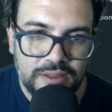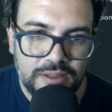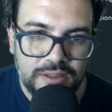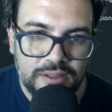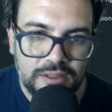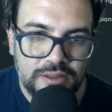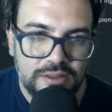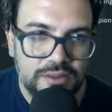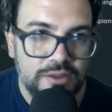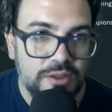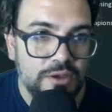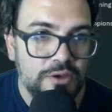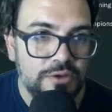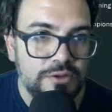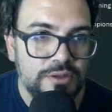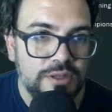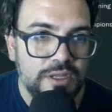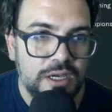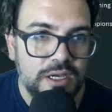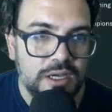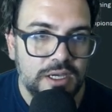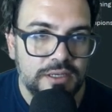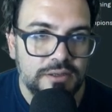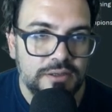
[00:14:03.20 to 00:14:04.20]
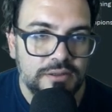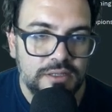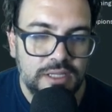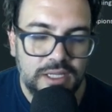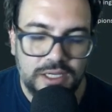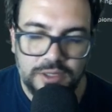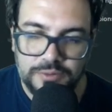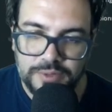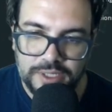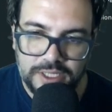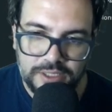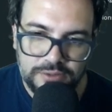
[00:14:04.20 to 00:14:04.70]
No, 9.
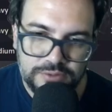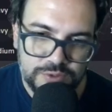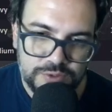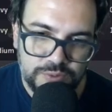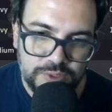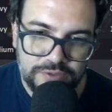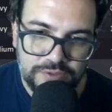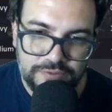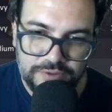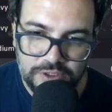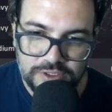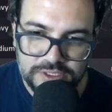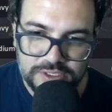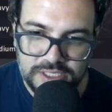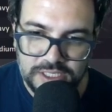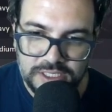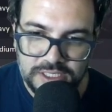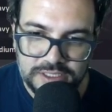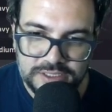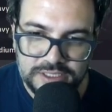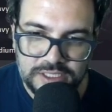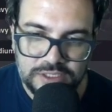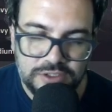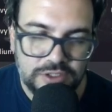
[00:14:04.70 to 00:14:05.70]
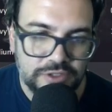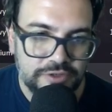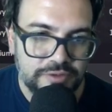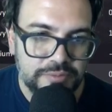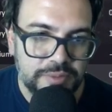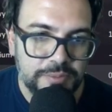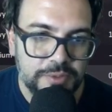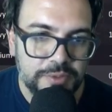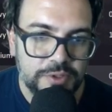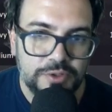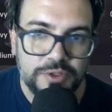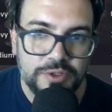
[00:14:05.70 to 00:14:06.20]
Anyway, it was one of those guys. I can't
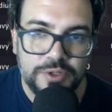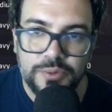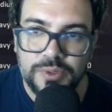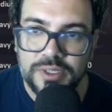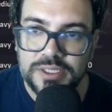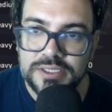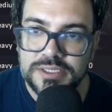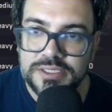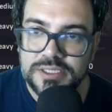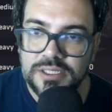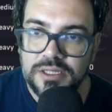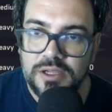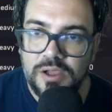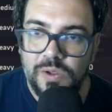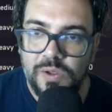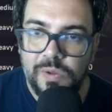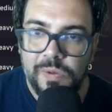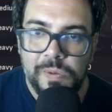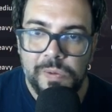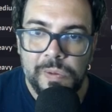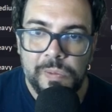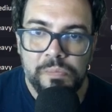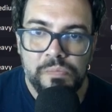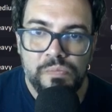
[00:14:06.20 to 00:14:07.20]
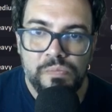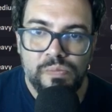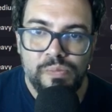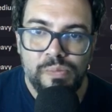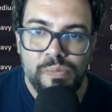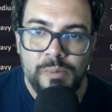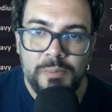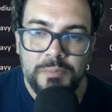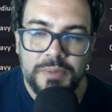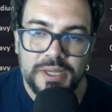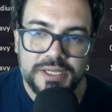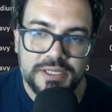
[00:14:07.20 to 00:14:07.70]
remember who it was.
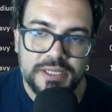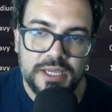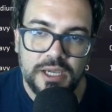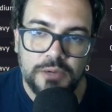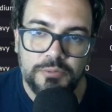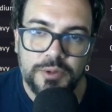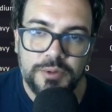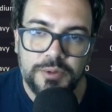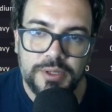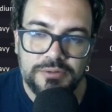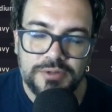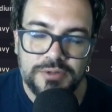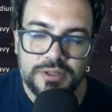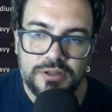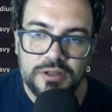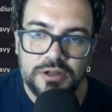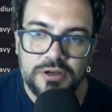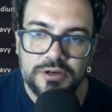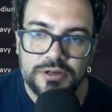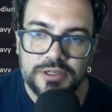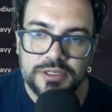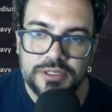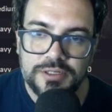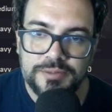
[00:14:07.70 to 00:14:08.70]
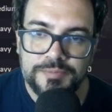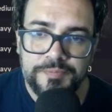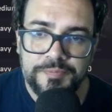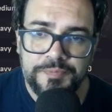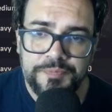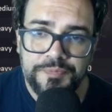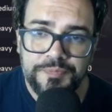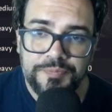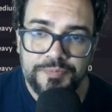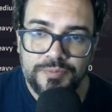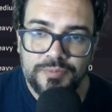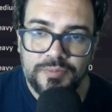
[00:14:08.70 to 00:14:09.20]
But yeah, we went with Larkin
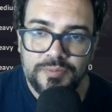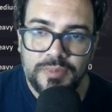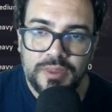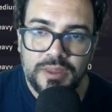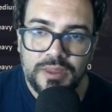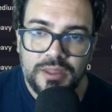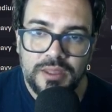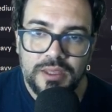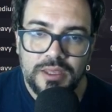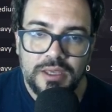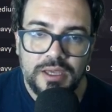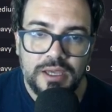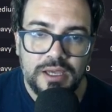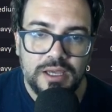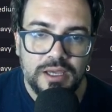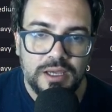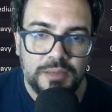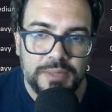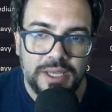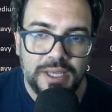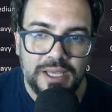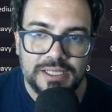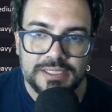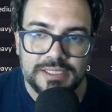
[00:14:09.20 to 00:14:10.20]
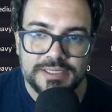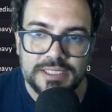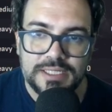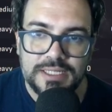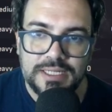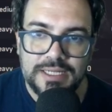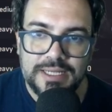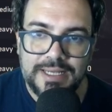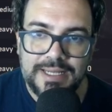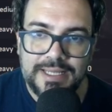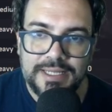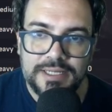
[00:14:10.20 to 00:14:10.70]
as a
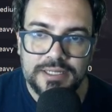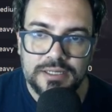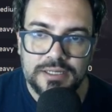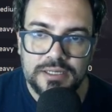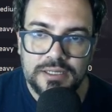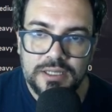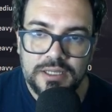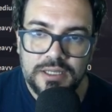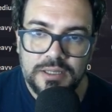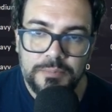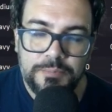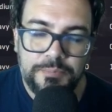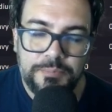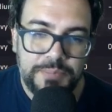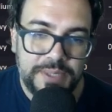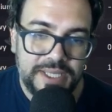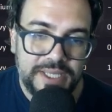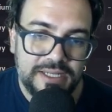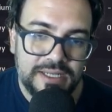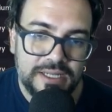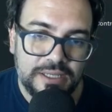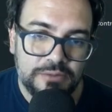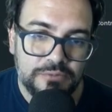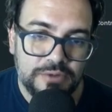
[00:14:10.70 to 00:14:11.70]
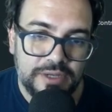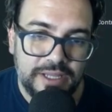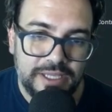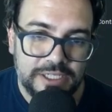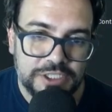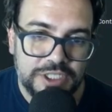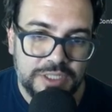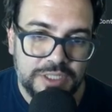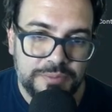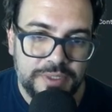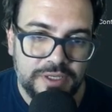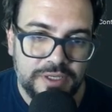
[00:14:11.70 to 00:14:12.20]
leader. Beedling would
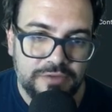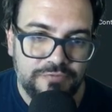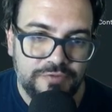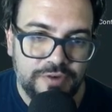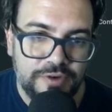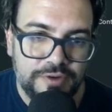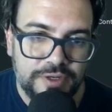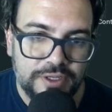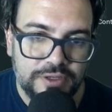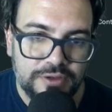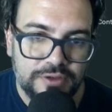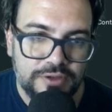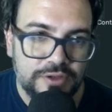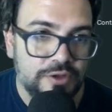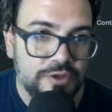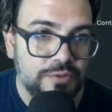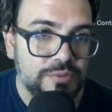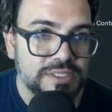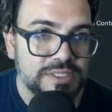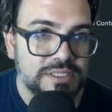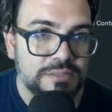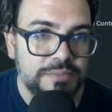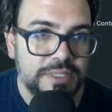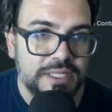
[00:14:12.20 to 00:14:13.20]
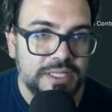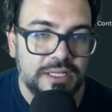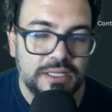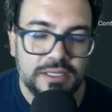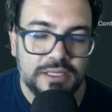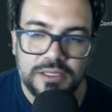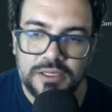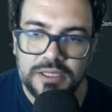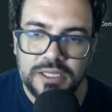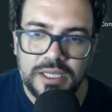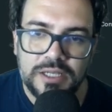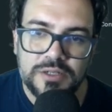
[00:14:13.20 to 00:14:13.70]
actually be a very good... No, it wasn't Beedling.
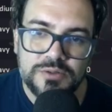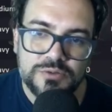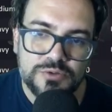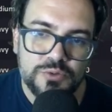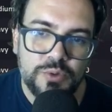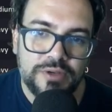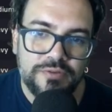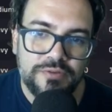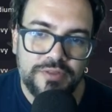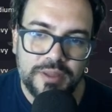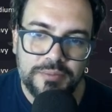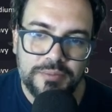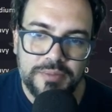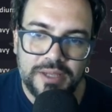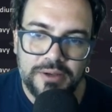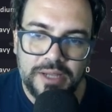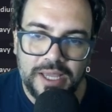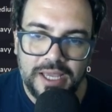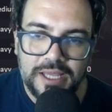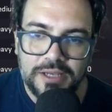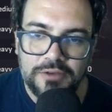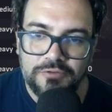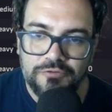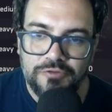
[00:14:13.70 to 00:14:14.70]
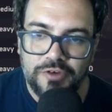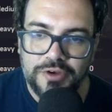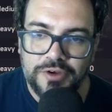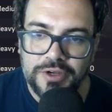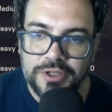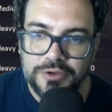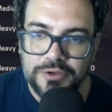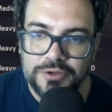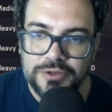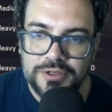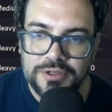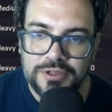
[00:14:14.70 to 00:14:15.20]
Okay, it was one of them that had a very
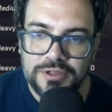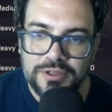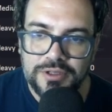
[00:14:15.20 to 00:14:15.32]
good